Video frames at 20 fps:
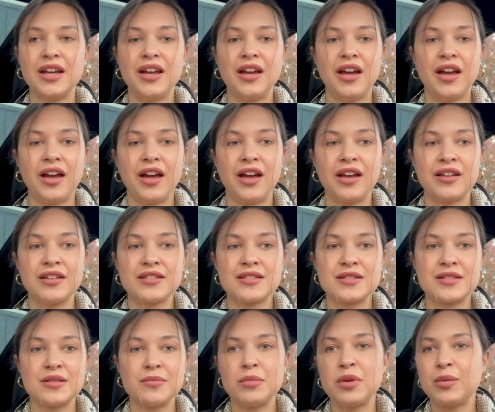And
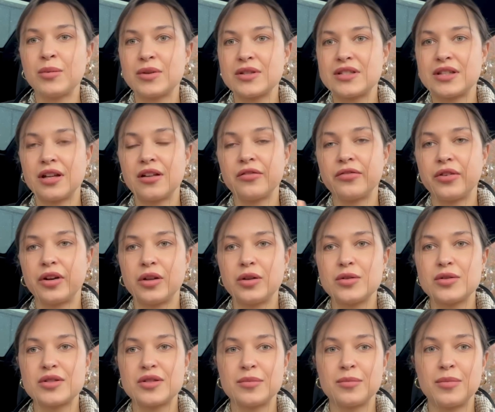me myself, I
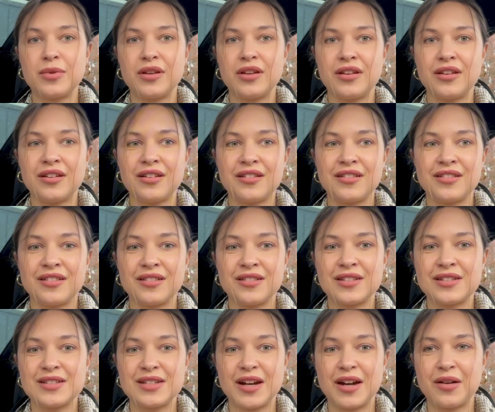used to be the
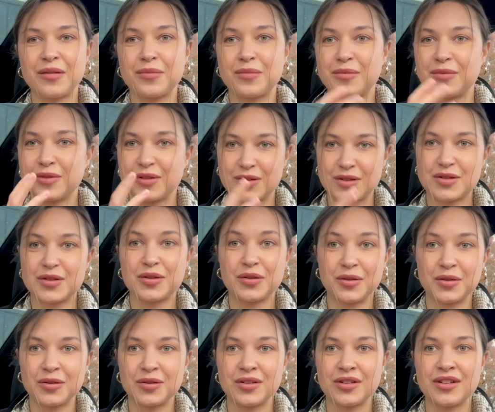type
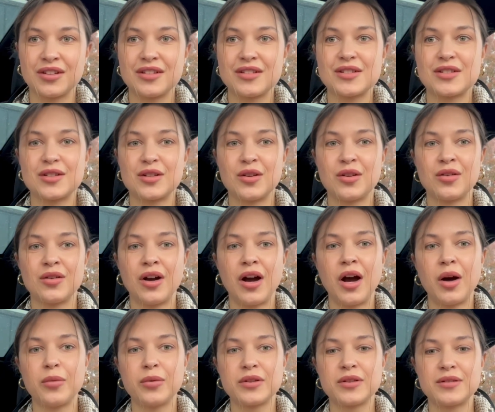2, so I
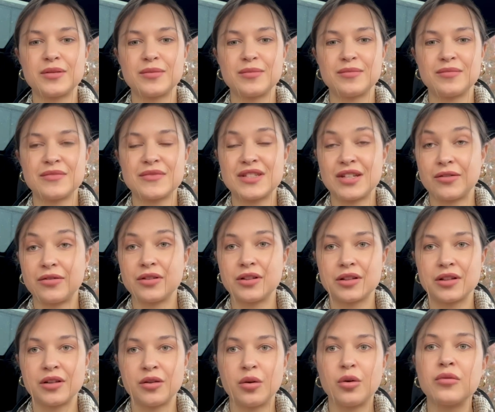would
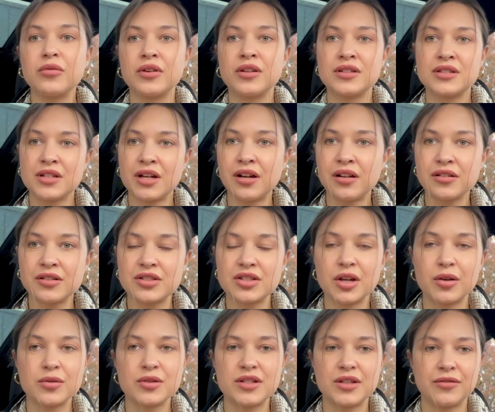definitely overindulge. I
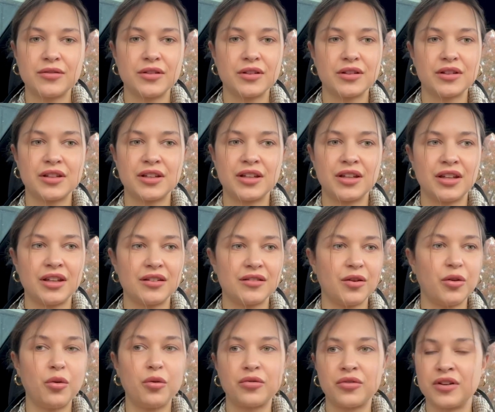would definitely
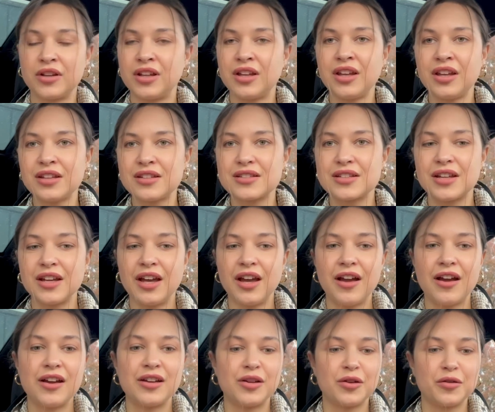overeat,
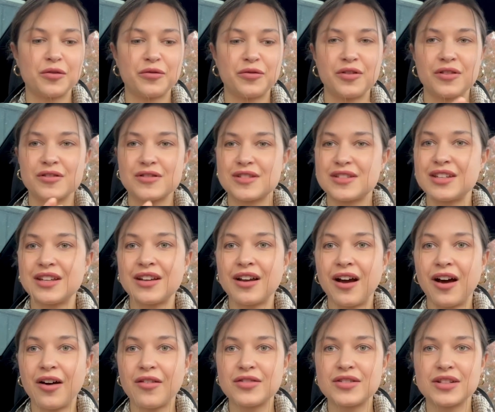and I would feel sick
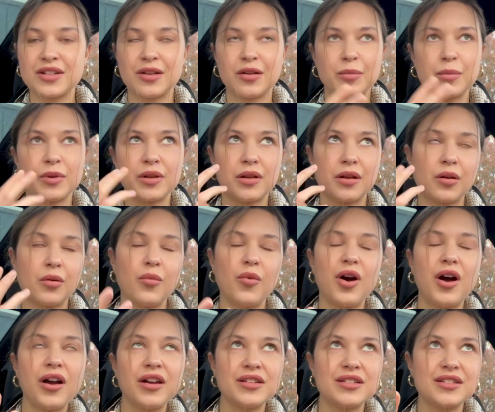after, and I'll be like,
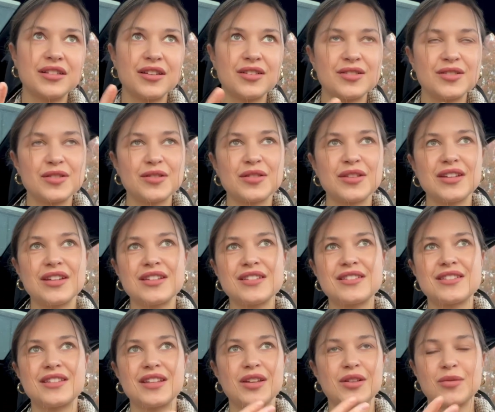why did I do
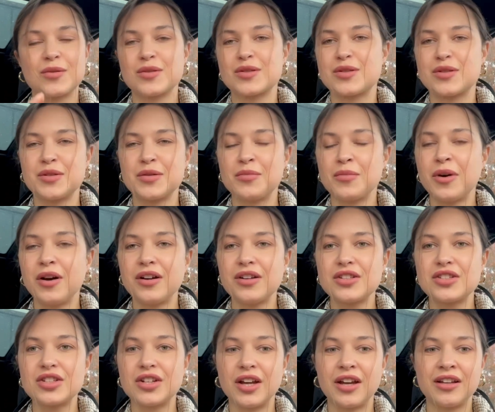this? That was too
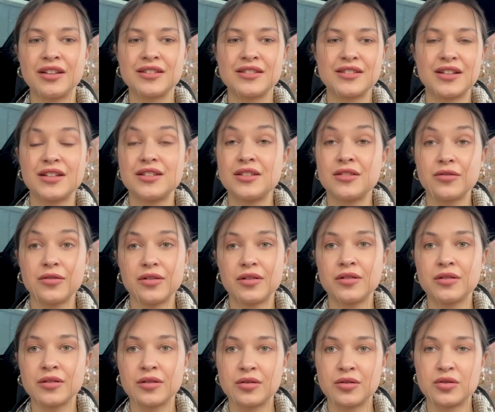much, and I didn't feel
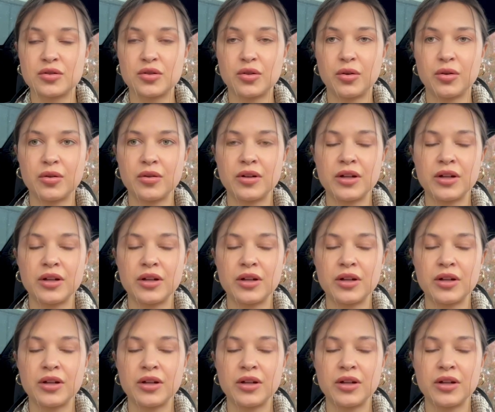in control.